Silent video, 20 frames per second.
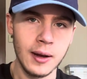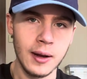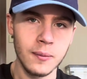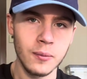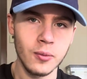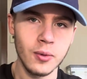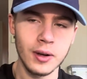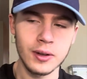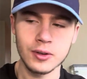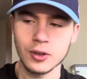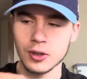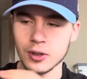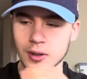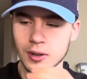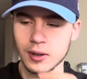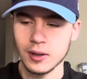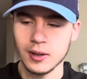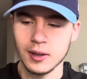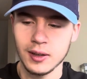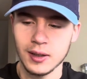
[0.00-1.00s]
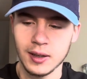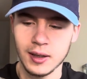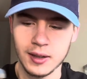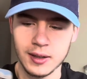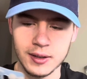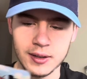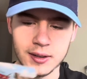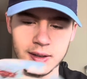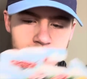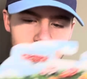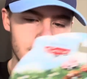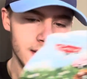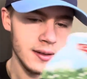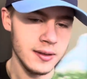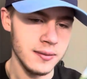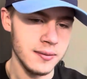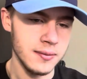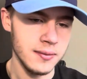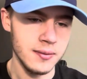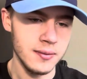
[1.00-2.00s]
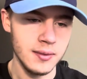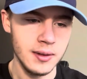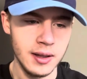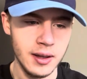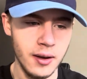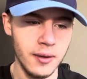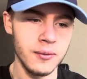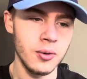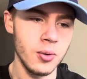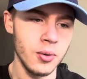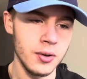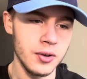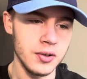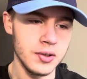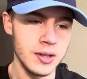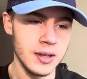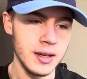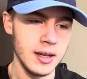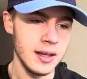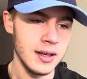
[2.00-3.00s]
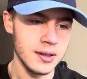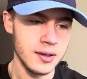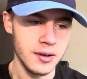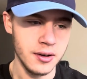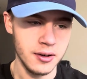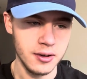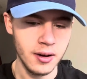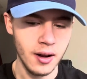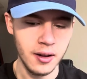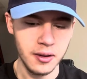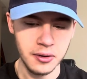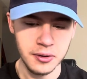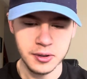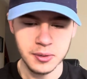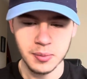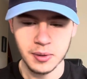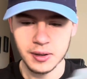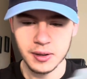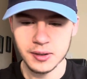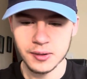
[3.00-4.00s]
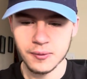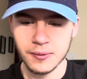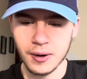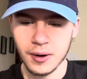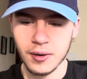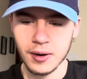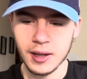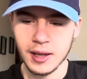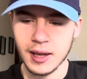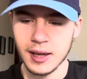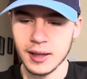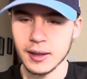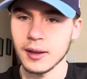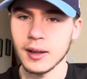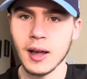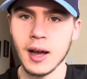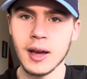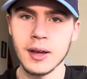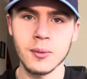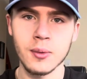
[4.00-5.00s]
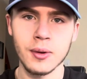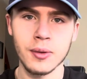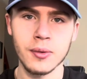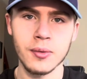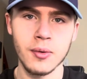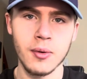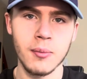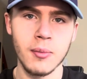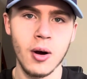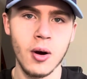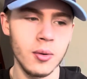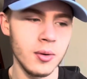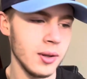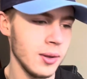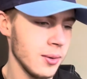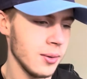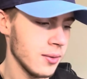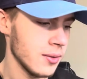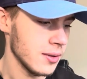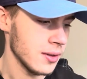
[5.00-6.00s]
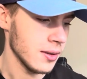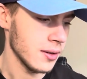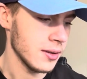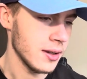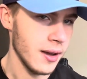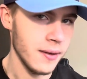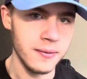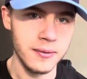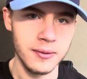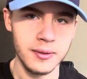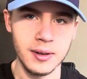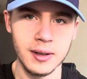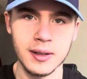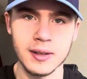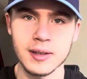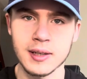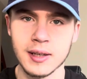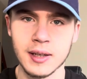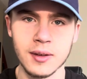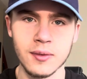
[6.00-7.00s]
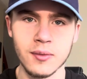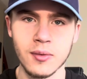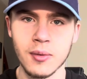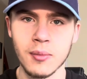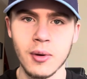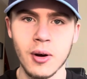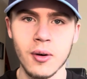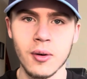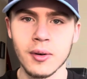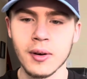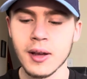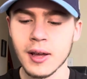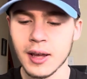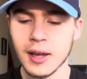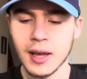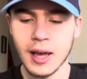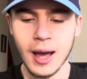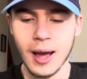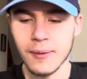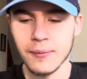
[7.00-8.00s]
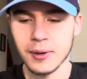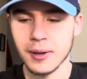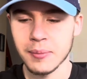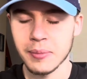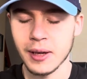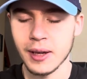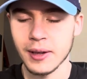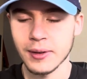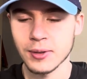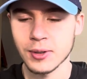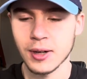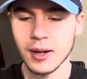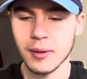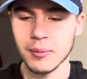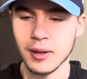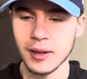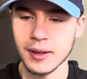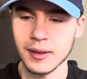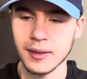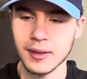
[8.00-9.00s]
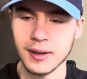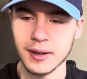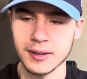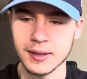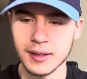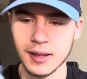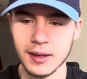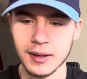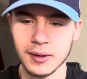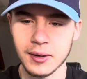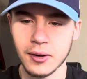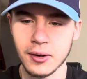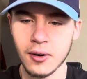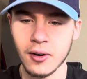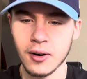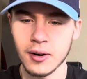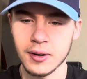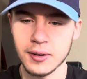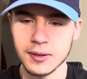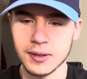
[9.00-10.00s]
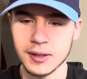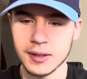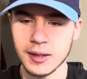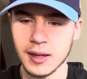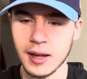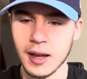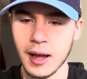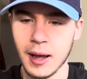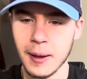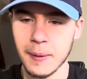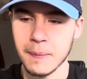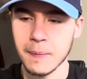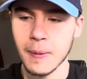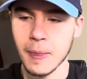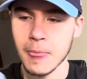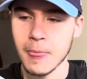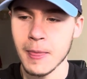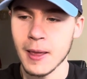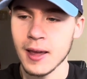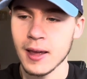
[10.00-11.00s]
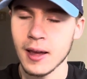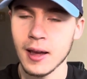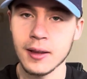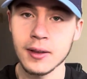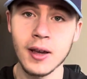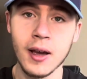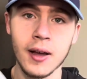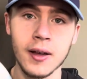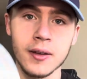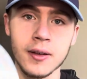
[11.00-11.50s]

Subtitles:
which is, of course, in Easter colors, but is very in line with Ramon. You could definitely see Ramon having a paint job like this in cars. And yeah,